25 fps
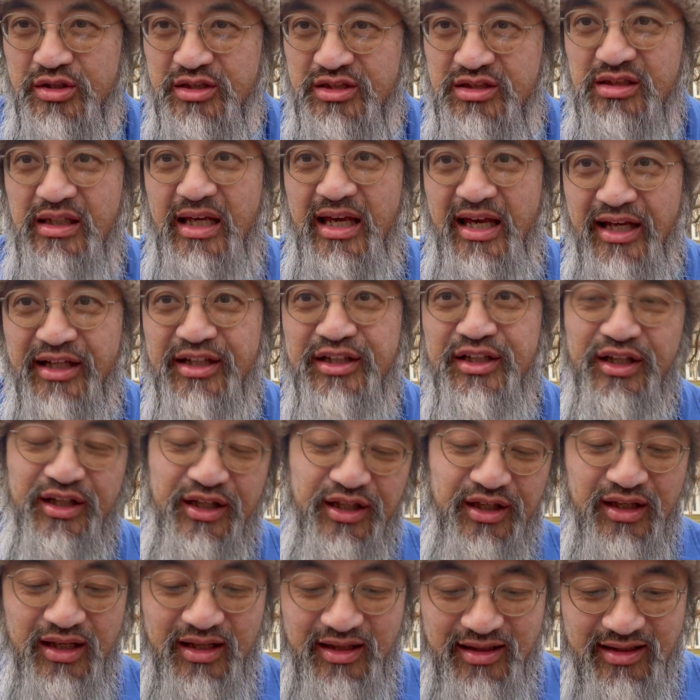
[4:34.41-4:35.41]

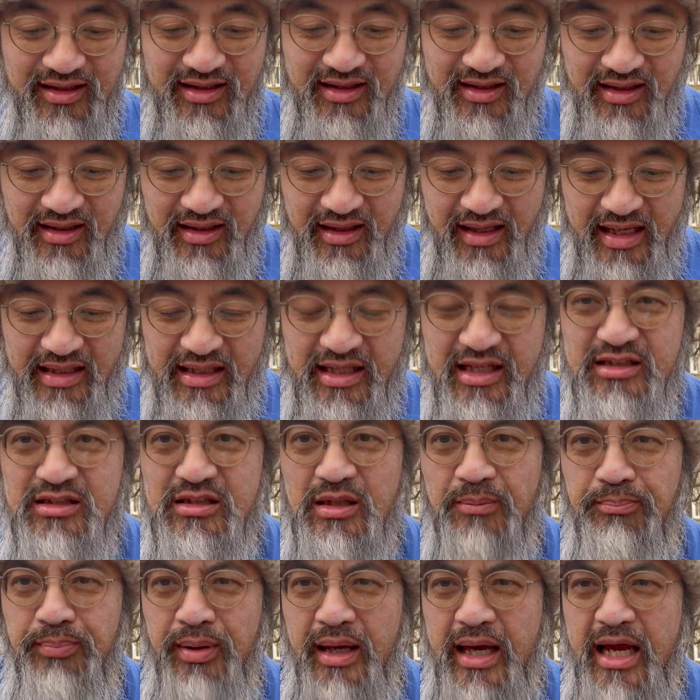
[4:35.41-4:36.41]
AD, and he's
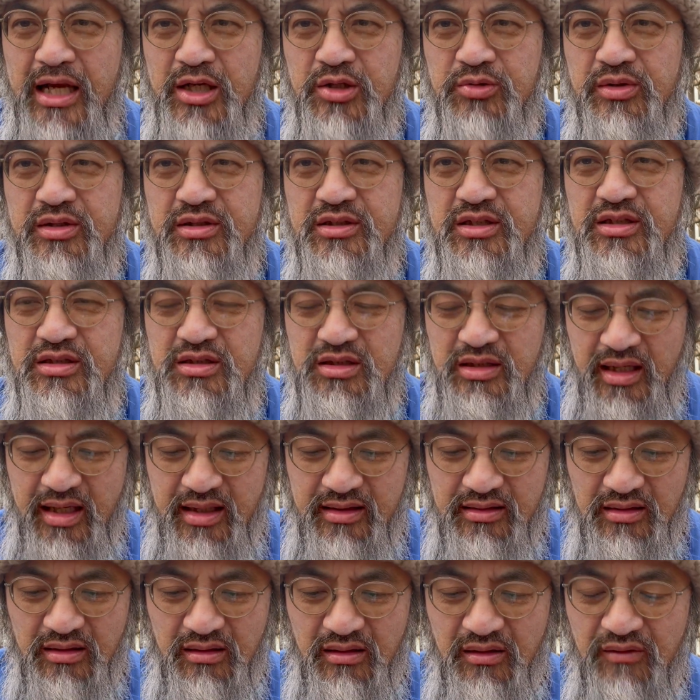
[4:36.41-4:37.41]
the patron
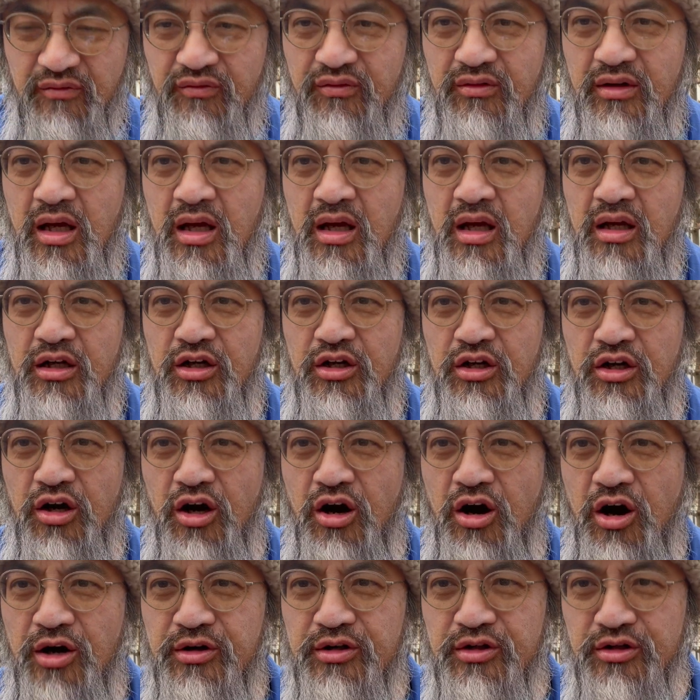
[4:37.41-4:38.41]
saint of
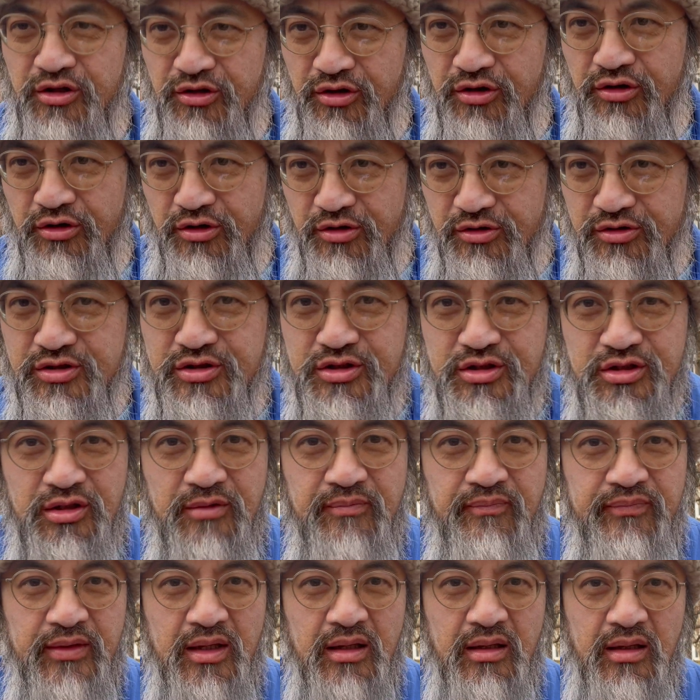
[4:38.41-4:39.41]
gardeners
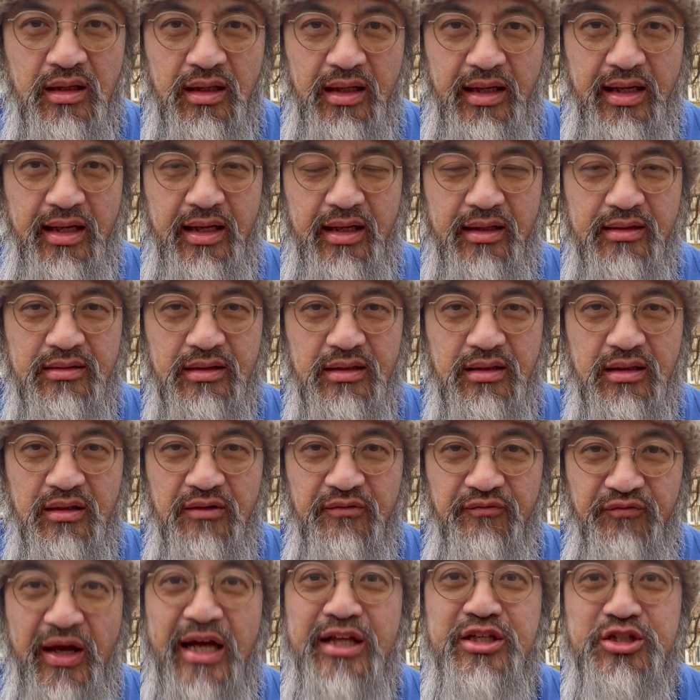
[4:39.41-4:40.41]
and
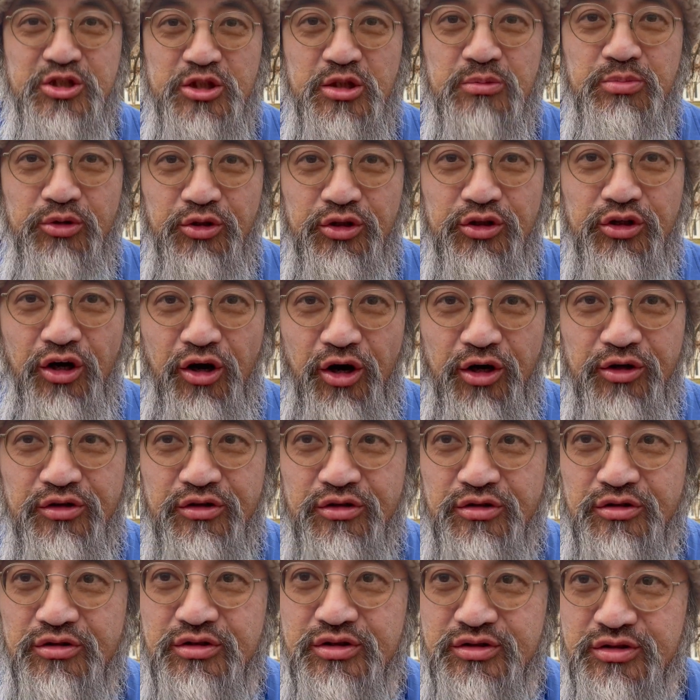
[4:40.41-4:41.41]
vegetable
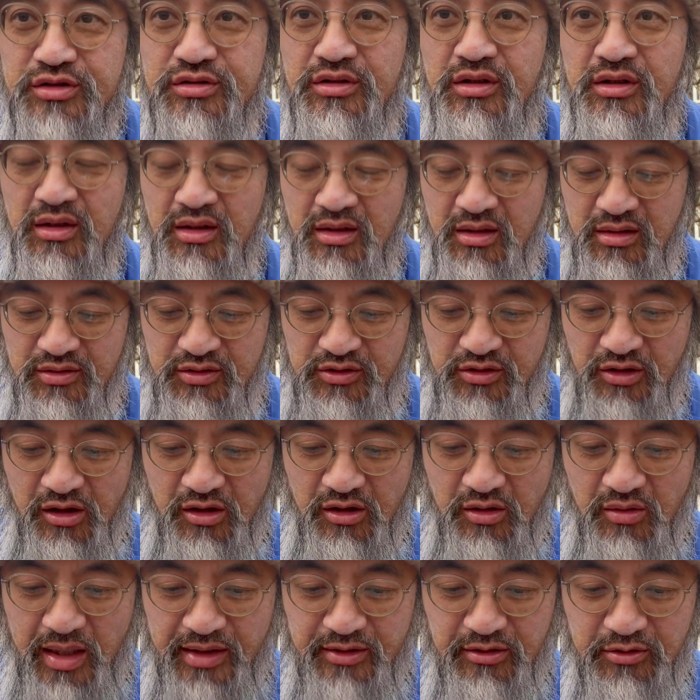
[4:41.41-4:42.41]
gardeners.
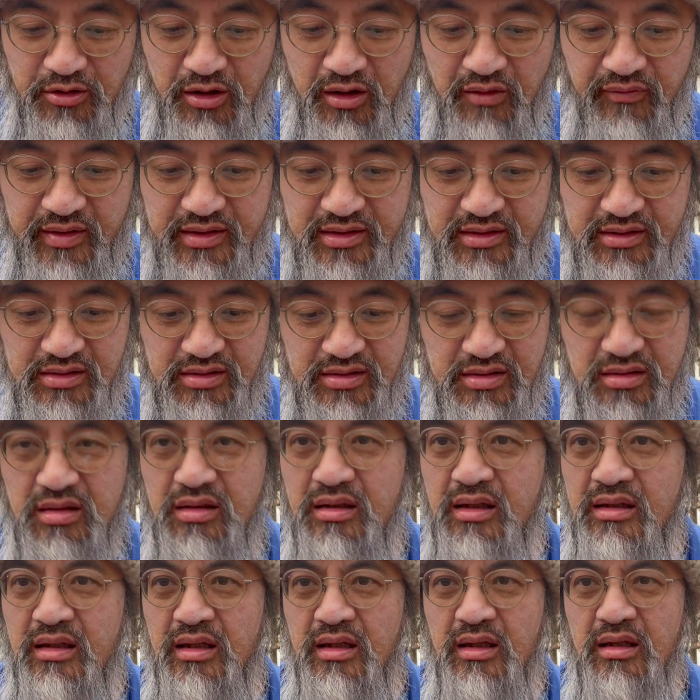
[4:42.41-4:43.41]
So I don't know if it's
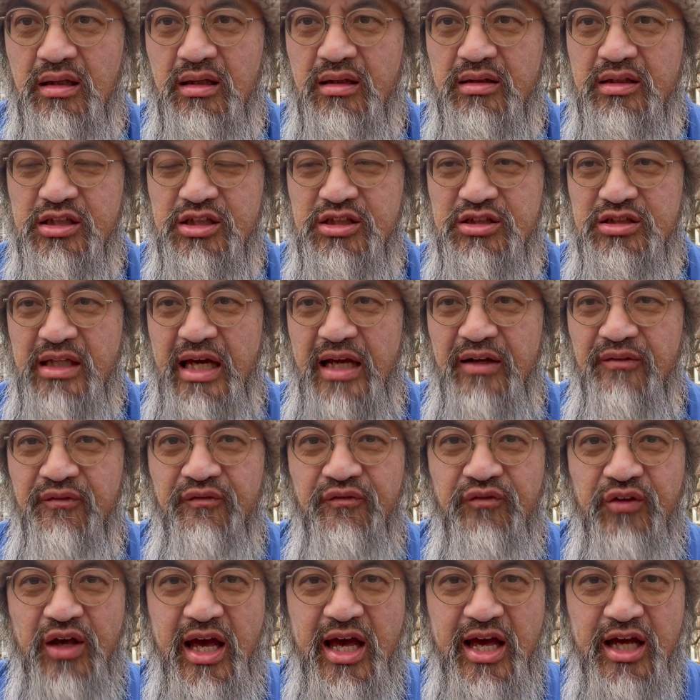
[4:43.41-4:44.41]
the Saint
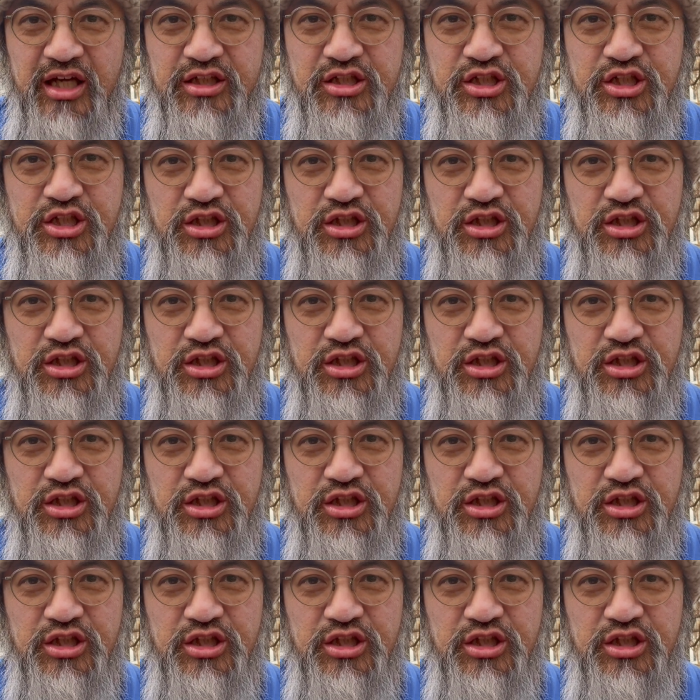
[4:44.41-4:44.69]
Veg